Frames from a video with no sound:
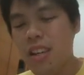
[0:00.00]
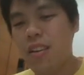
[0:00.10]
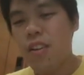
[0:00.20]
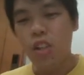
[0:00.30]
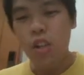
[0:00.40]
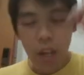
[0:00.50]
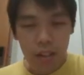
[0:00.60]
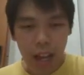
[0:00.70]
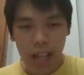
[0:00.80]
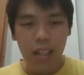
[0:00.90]
So it
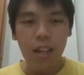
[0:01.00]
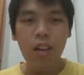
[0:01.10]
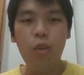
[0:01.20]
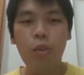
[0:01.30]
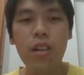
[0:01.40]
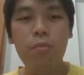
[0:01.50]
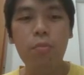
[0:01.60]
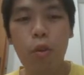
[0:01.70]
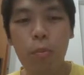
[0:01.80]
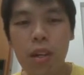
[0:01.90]
has an anti-clockwise
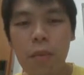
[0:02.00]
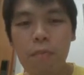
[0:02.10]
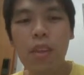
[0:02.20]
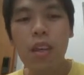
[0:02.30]
moment.